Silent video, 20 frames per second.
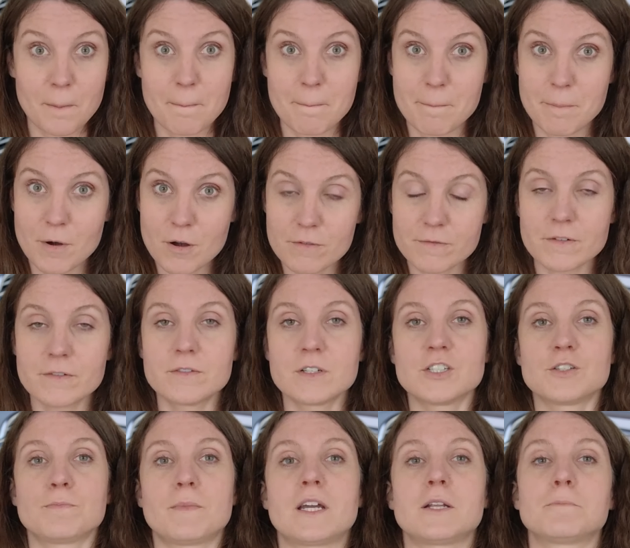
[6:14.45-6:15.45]
both of
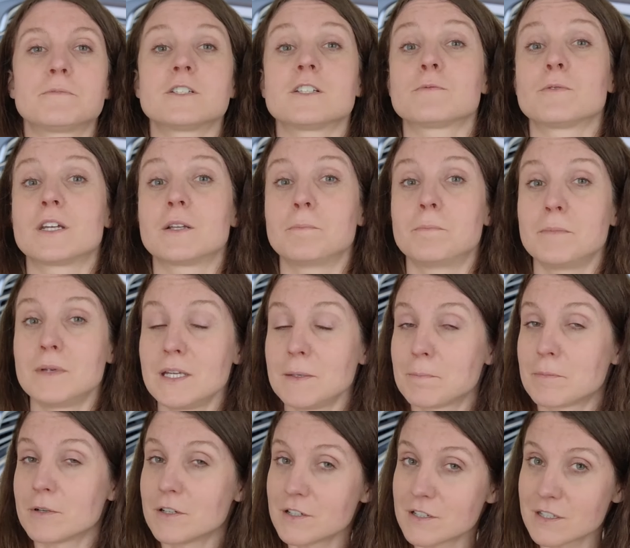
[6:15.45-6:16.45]
which might persuade me
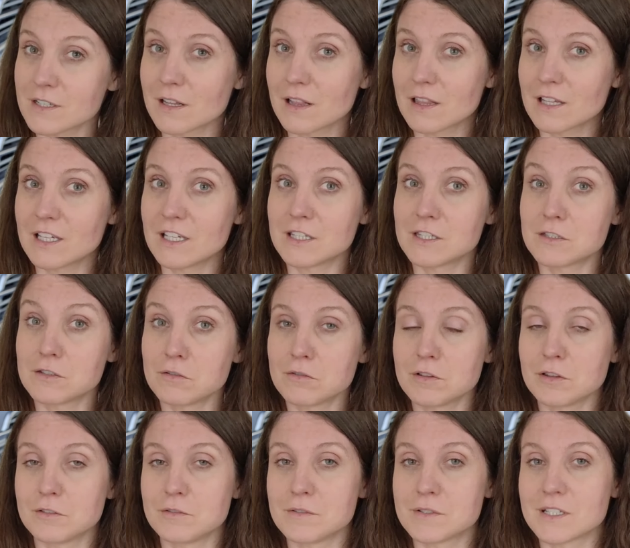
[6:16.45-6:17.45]
personally to
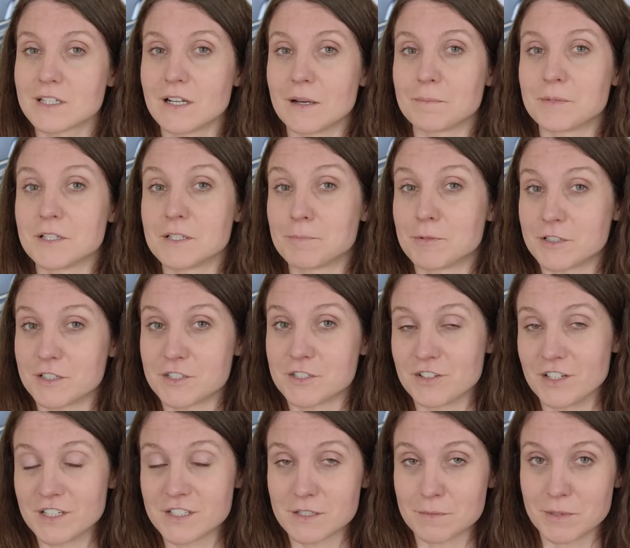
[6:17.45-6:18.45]
loosen up the purse
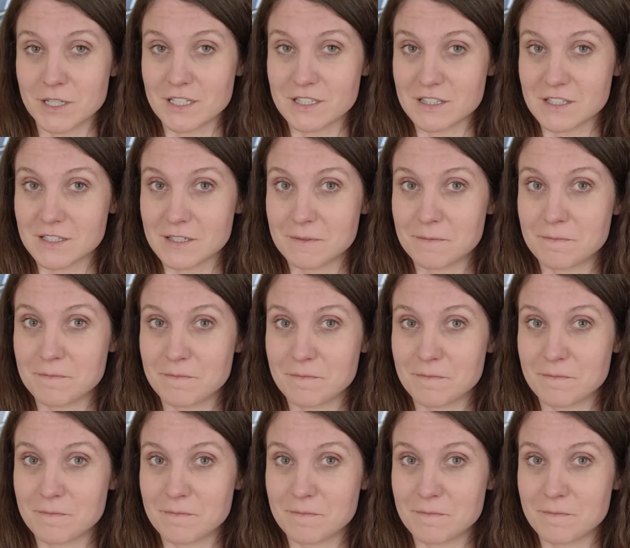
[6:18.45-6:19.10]
strings a bit.